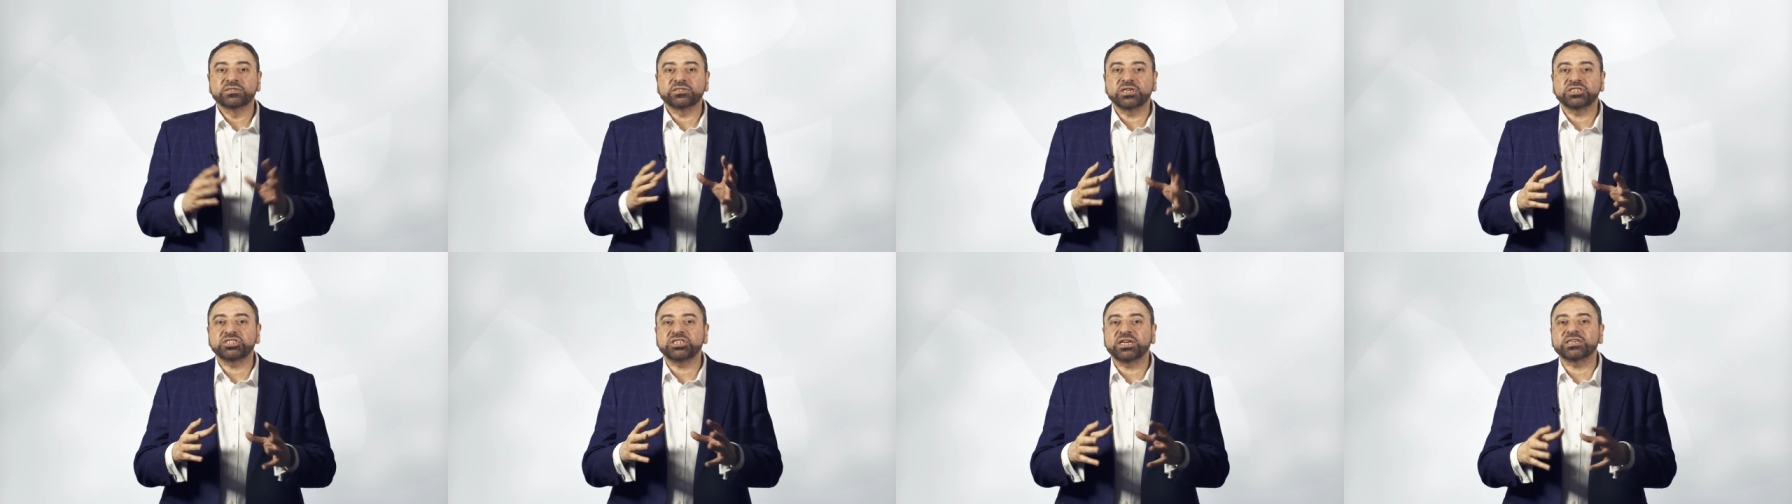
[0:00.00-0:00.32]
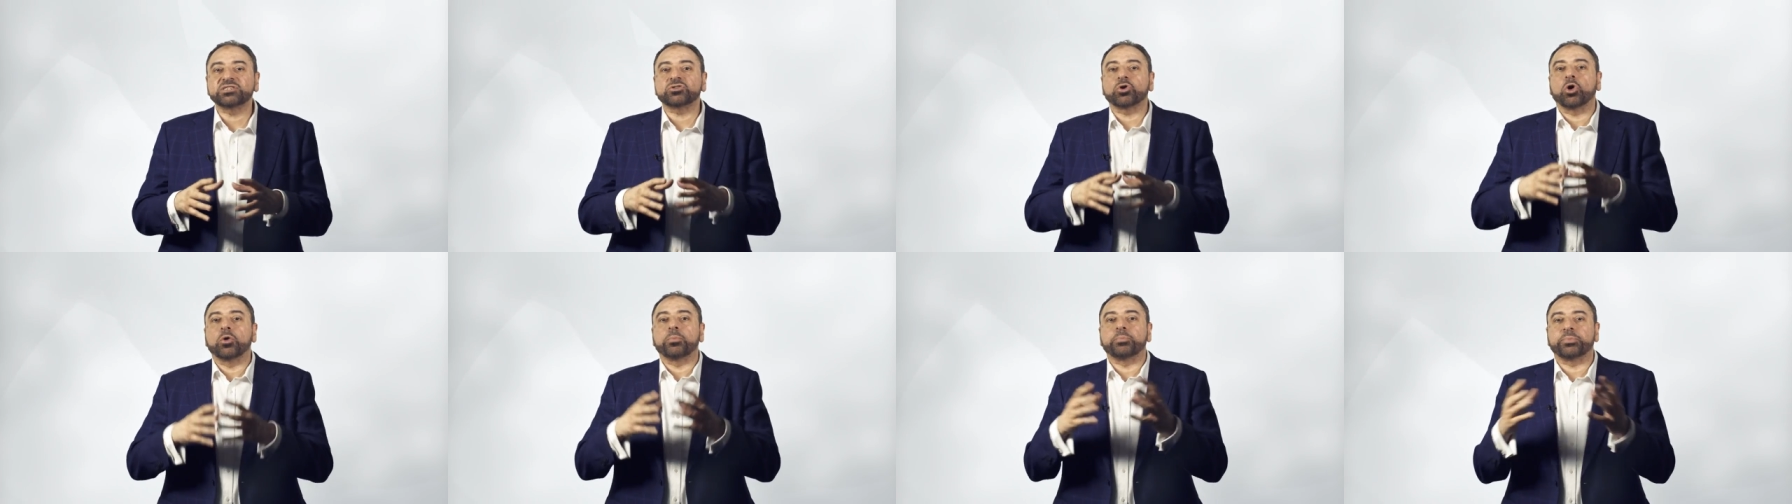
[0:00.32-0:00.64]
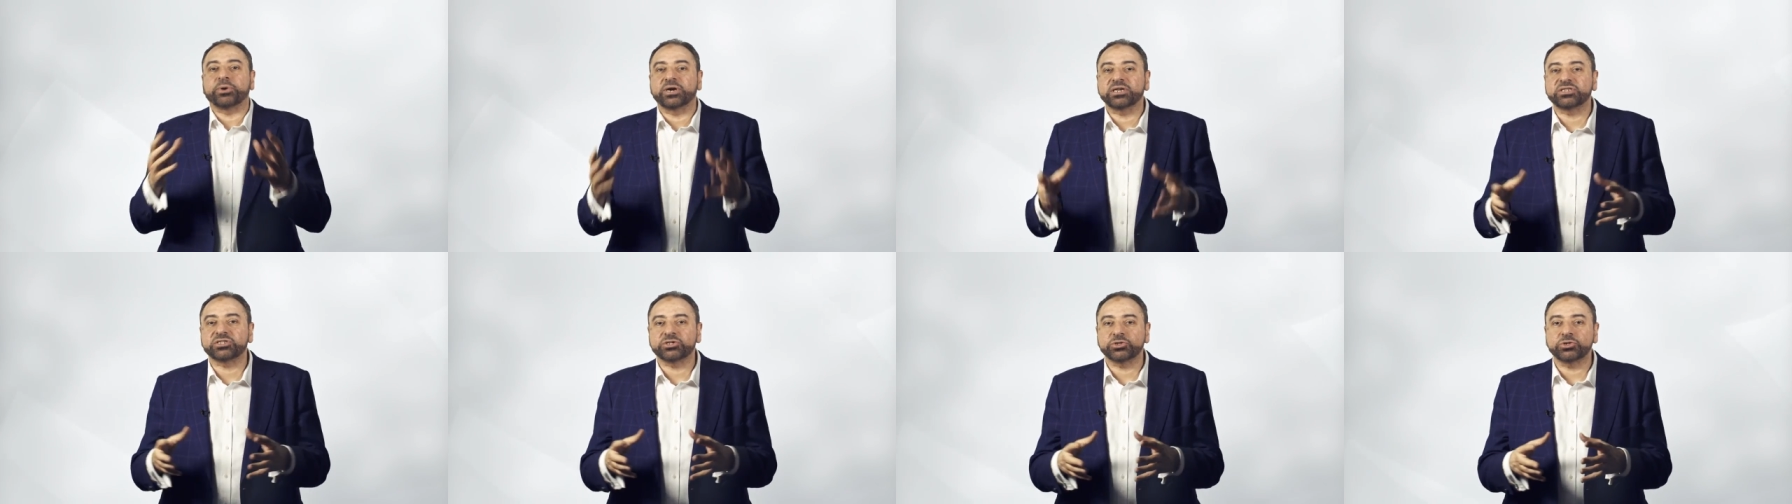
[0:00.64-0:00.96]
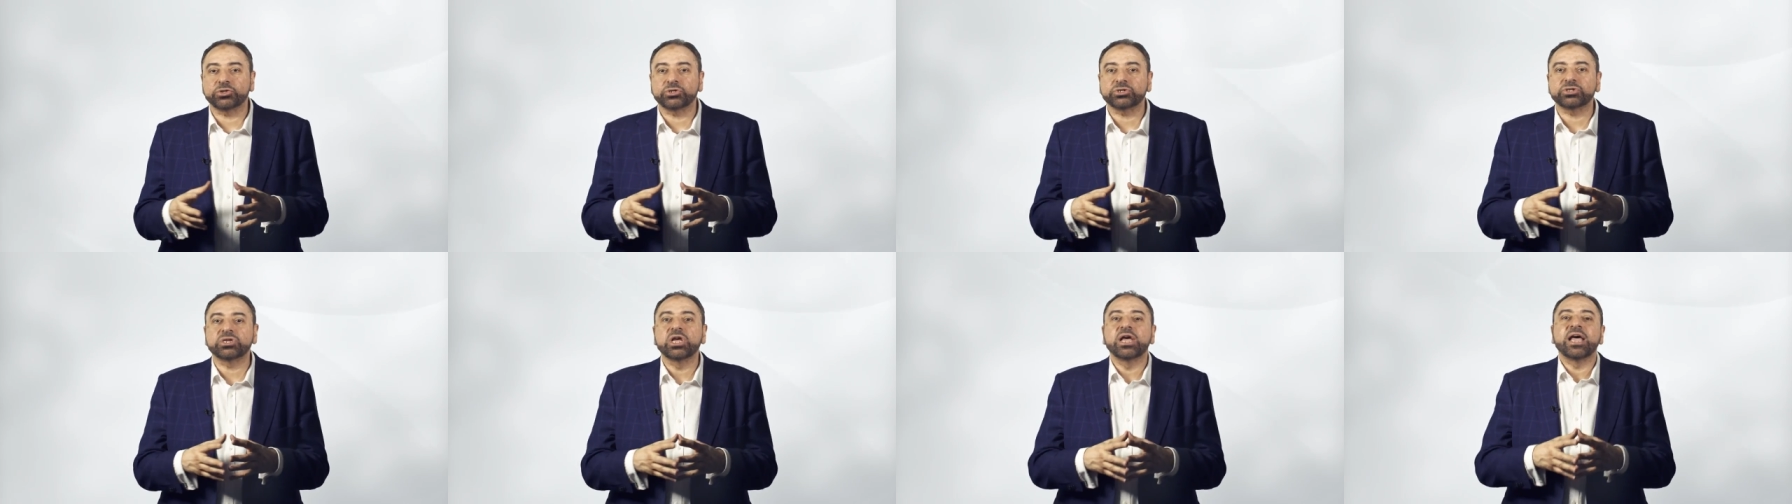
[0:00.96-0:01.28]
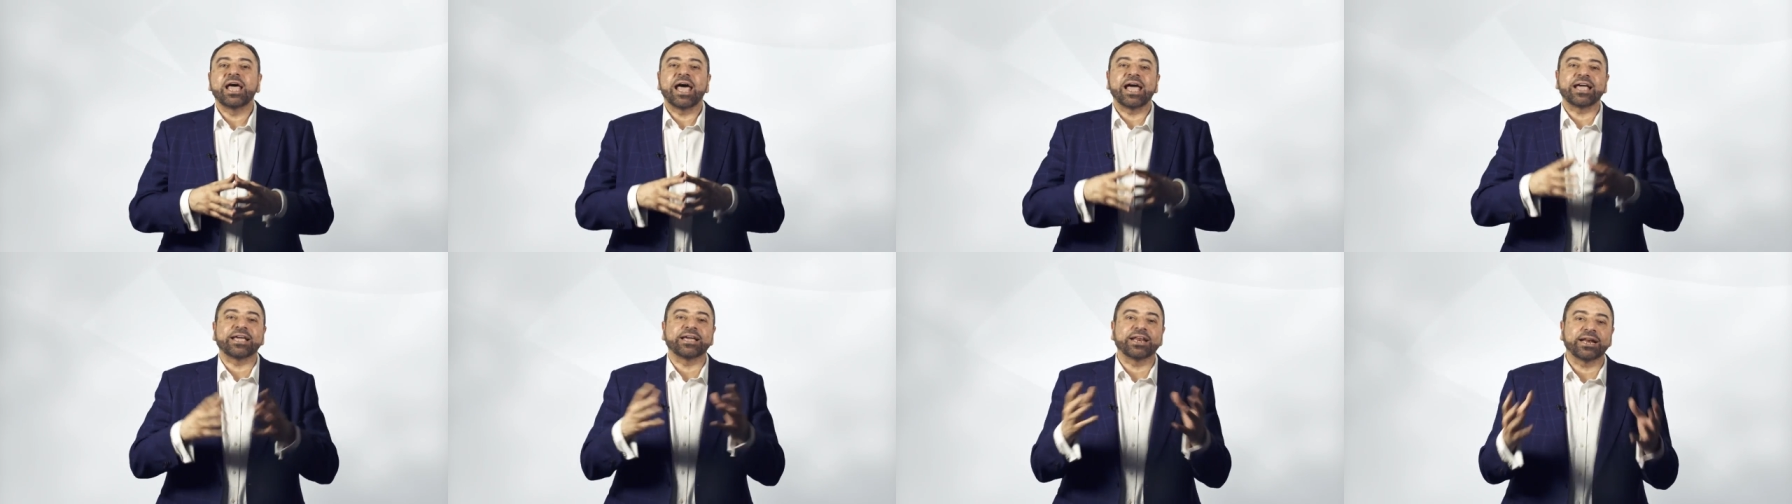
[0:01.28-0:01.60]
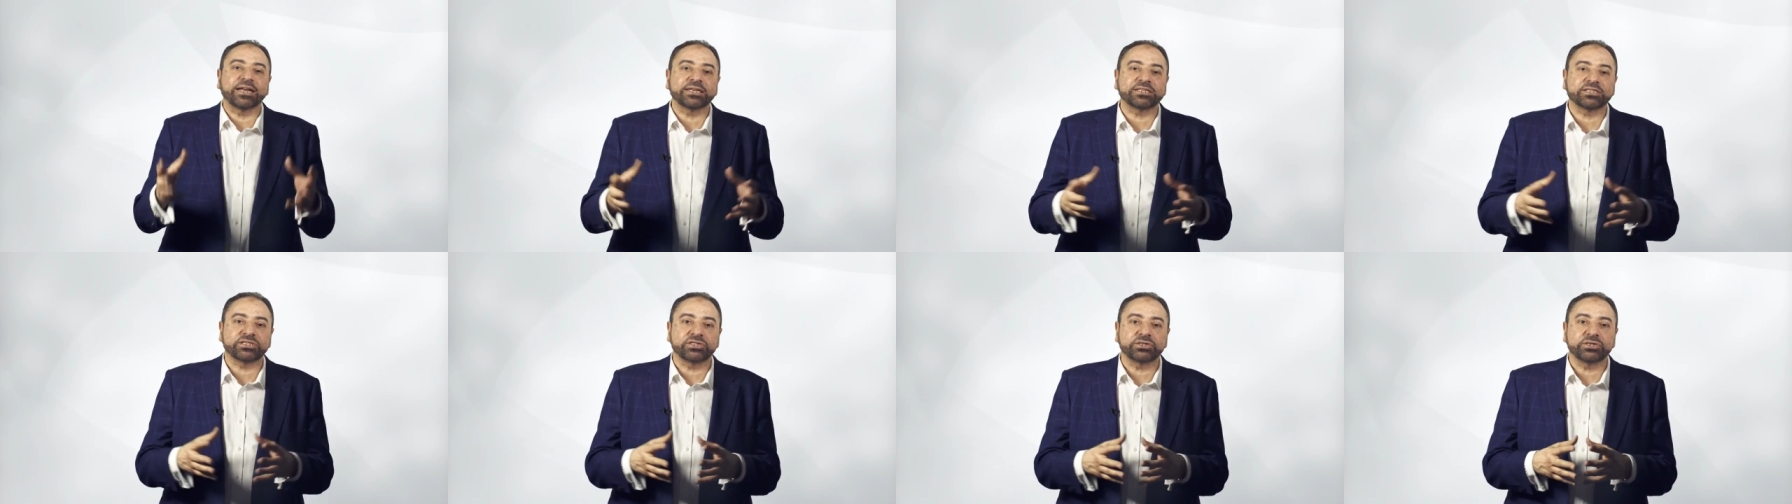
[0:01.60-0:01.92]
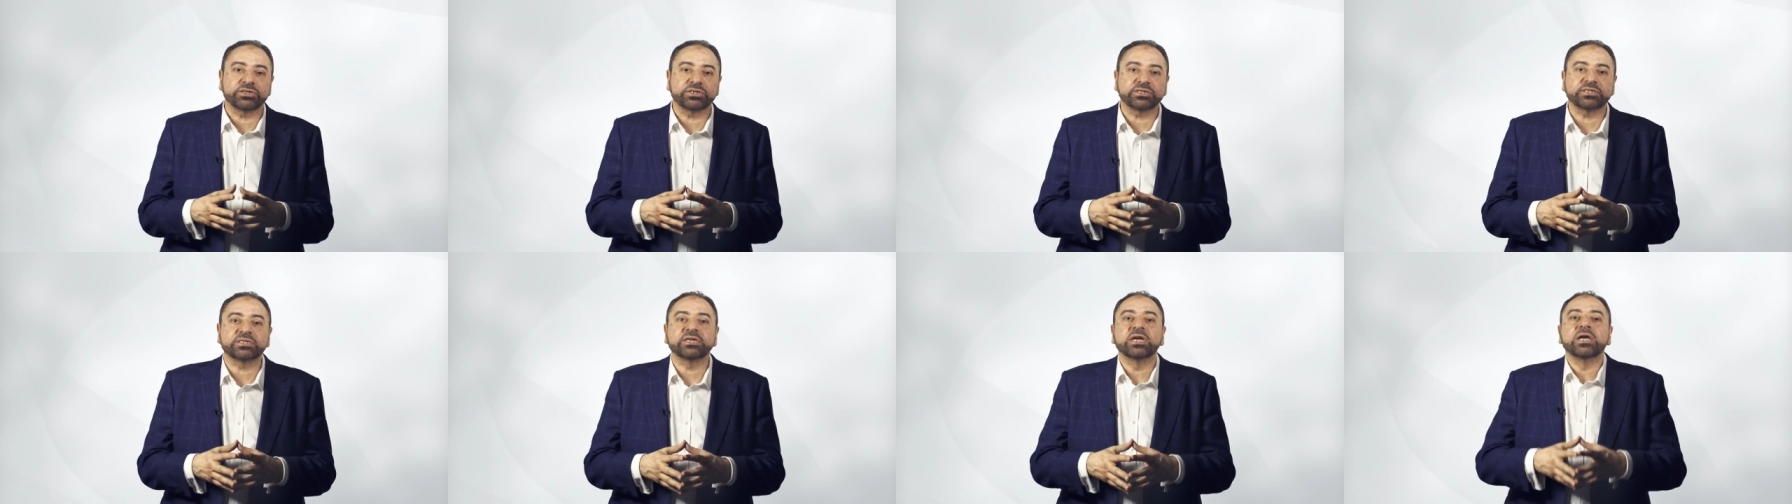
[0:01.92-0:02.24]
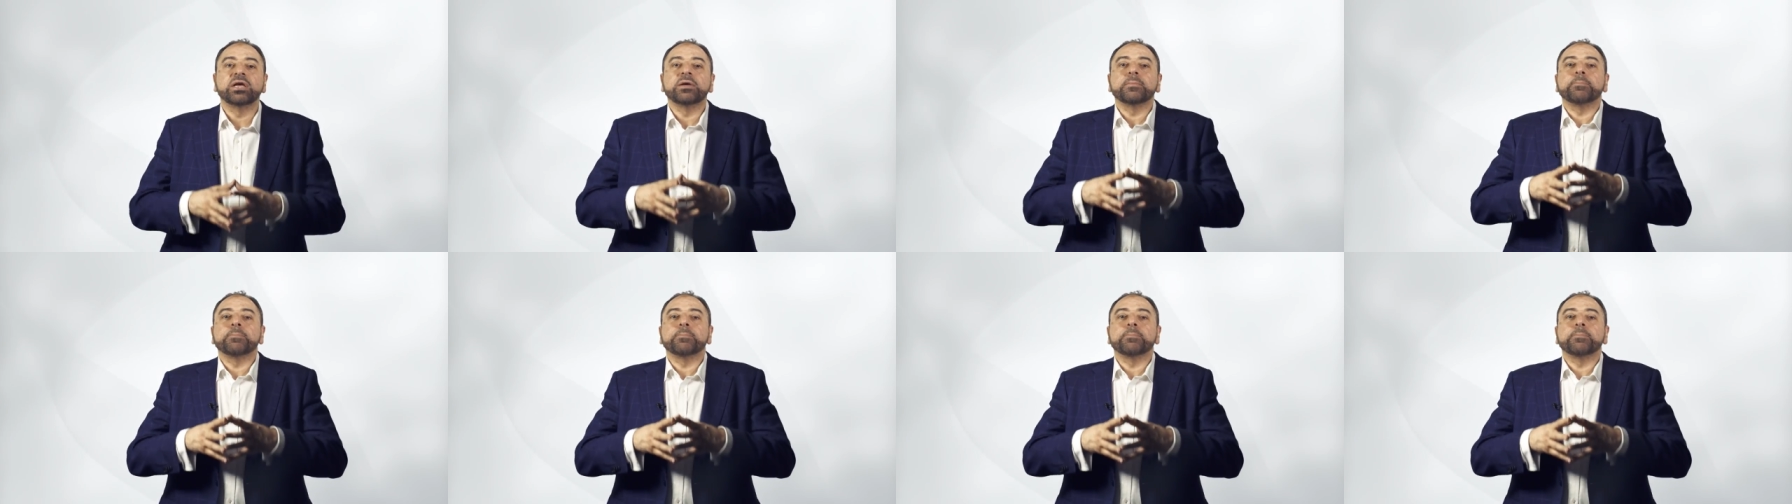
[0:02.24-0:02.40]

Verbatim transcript: such as oppressors, aggressors,